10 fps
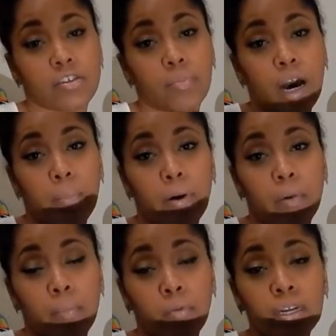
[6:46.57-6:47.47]
you pop
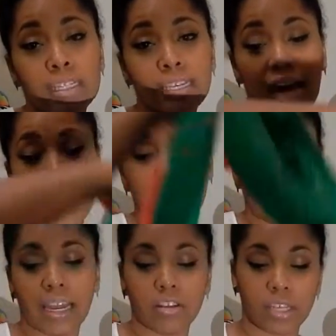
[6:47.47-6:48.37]
up one side
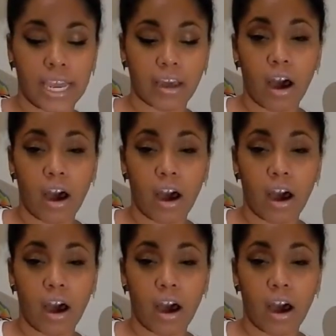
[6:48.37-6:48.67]
and you take